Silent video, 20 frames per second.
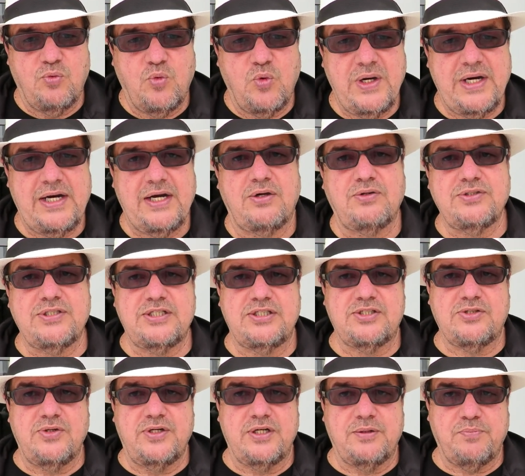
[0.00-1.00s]
what else
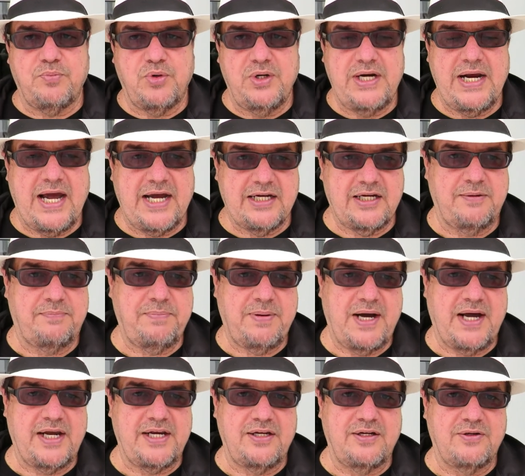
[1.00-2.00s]
is going to
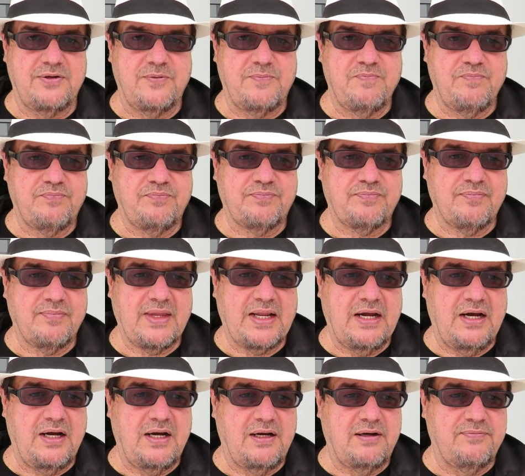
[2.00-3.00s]
preoccupy
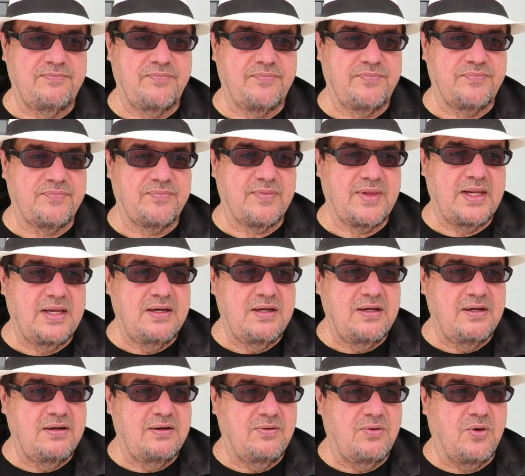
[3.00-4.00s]
you um,
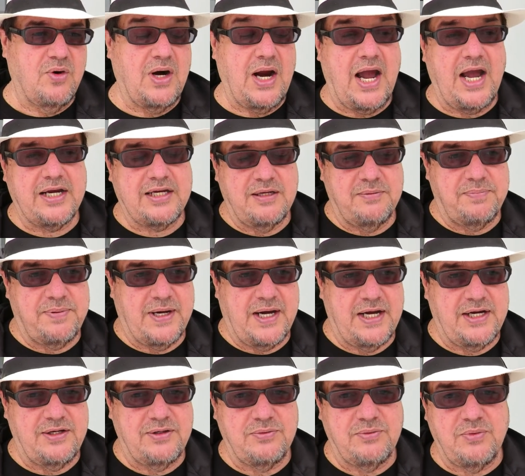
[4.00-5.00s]
or occupy
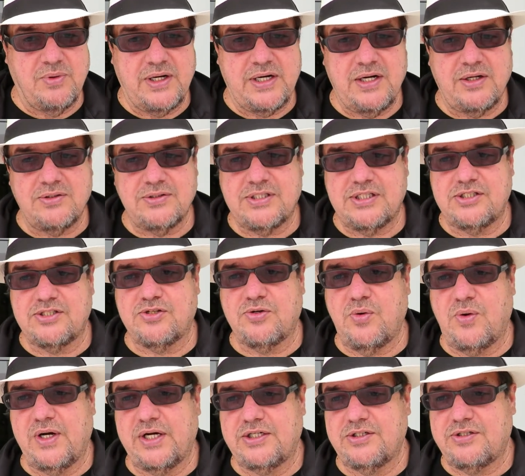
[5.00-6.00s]
you? What else is
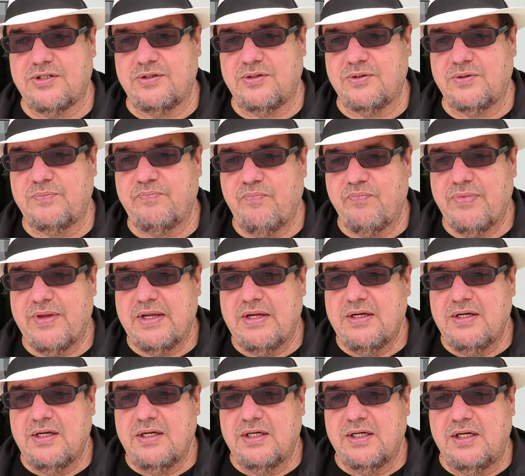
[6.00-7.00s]
going to,
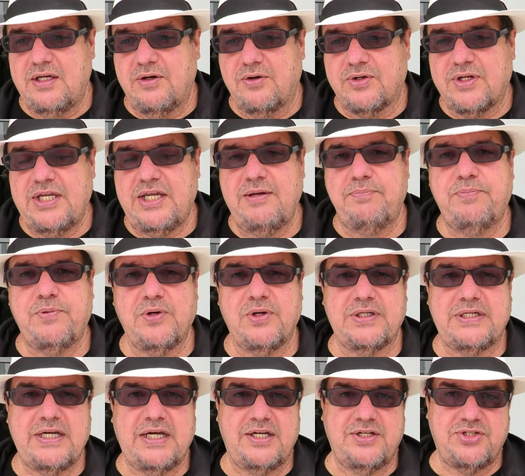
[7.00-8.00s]
you know, keep your
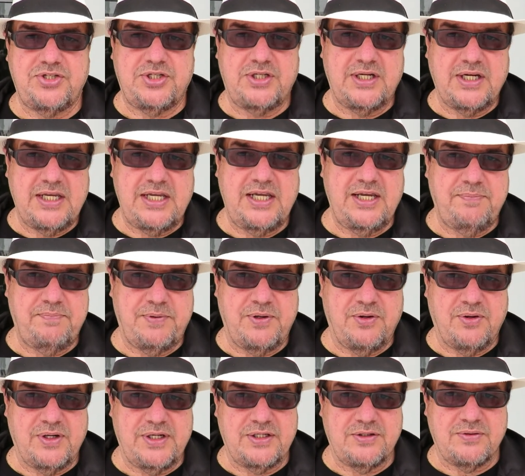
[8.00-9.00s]
attention and keep
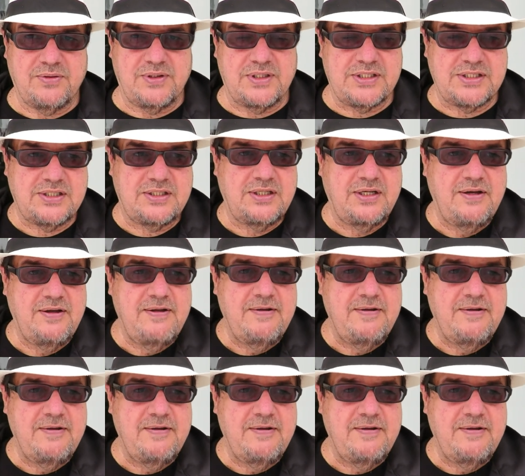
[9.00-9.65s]
your interest?